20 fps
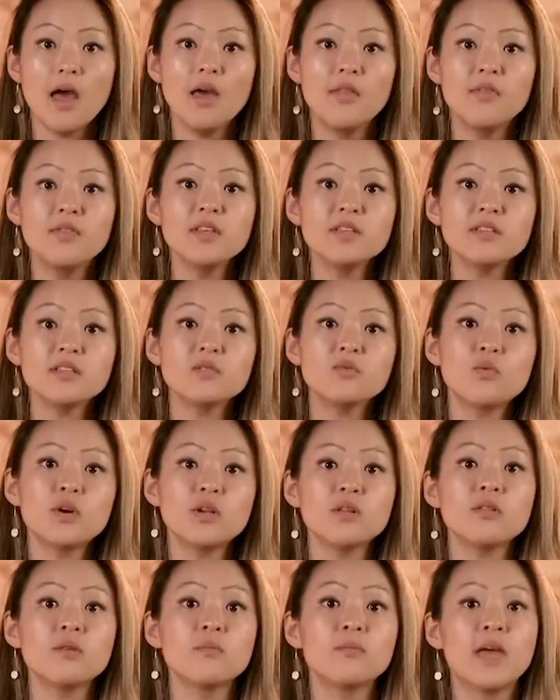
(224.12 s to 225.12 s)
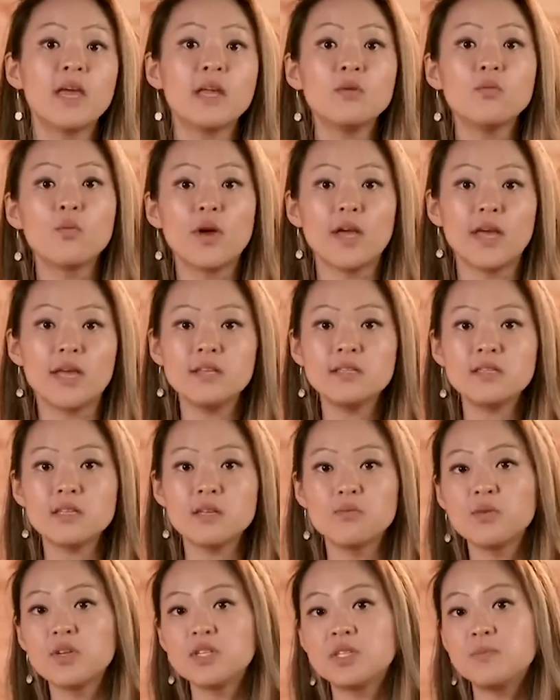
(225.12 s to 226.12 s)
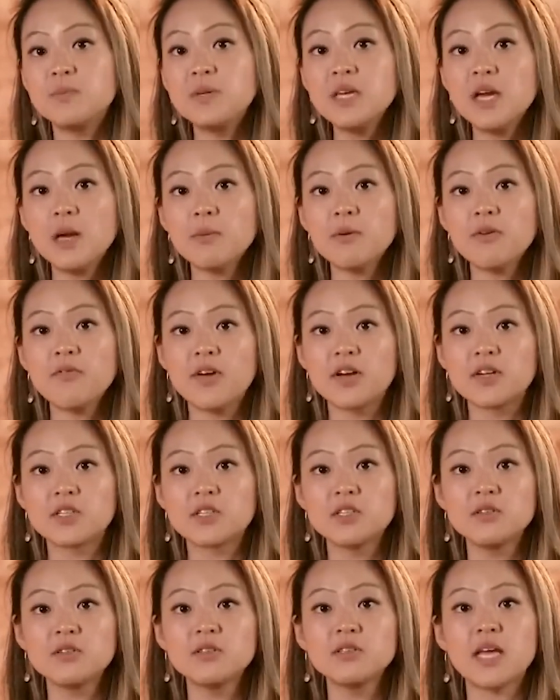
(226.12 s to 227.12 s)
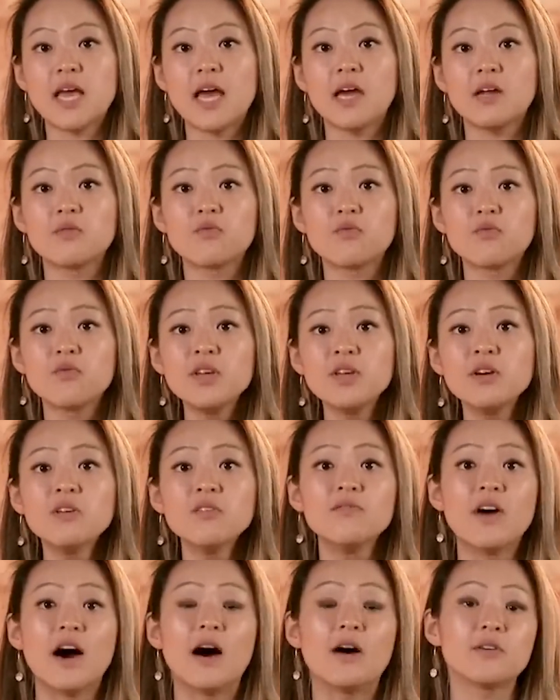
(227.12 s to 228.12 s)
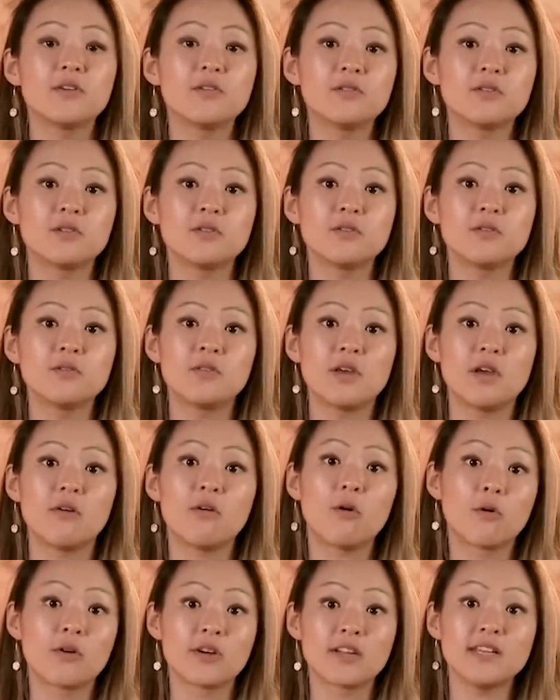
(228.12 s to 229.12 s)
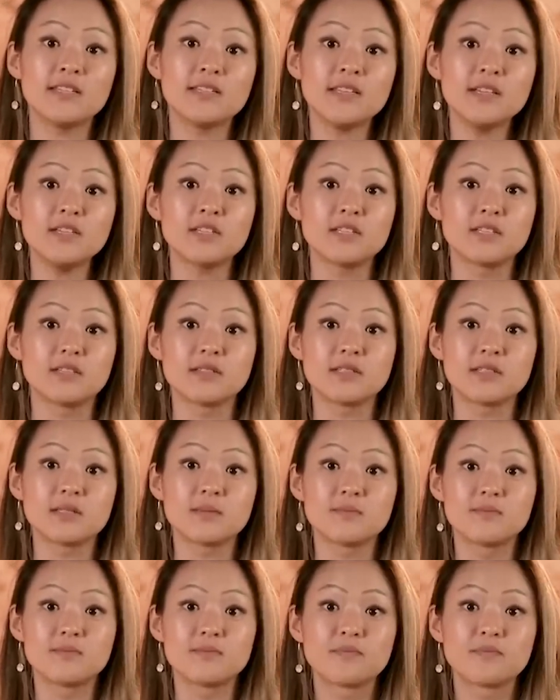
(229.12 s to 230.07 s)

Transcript: And this is one of the main ways in which BI professionals add real value to their organizations.